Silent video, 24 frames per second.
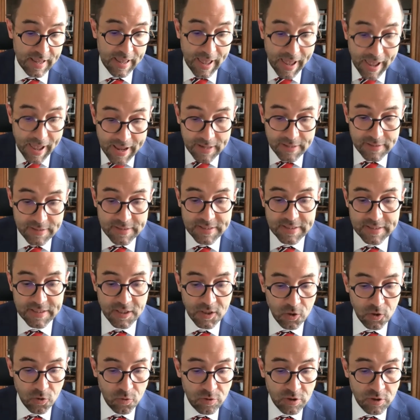and the
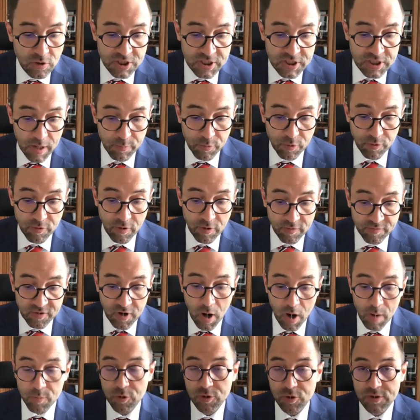EU Chamber of
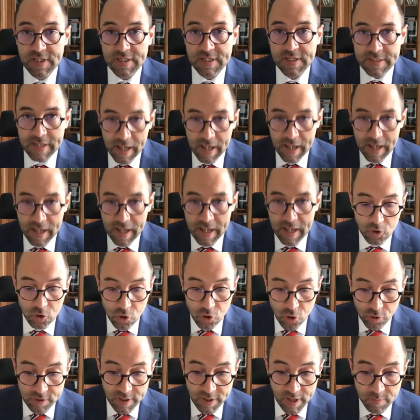Commerce in Canada,
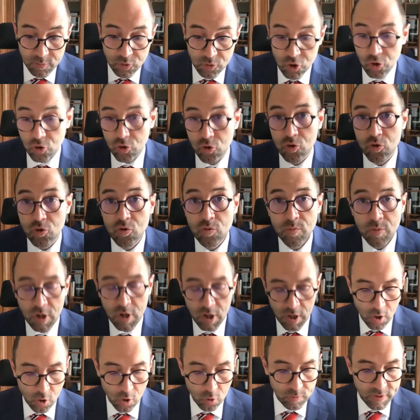EUCAM, to whom
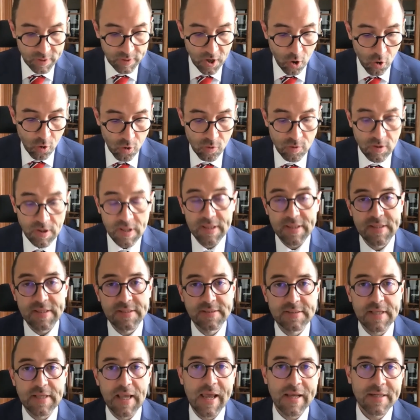we owe
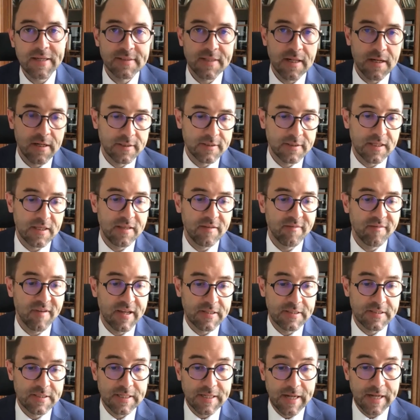this excellent
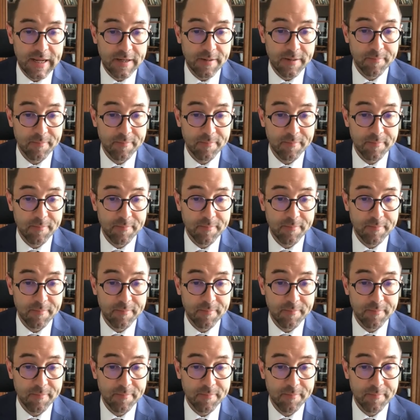event today.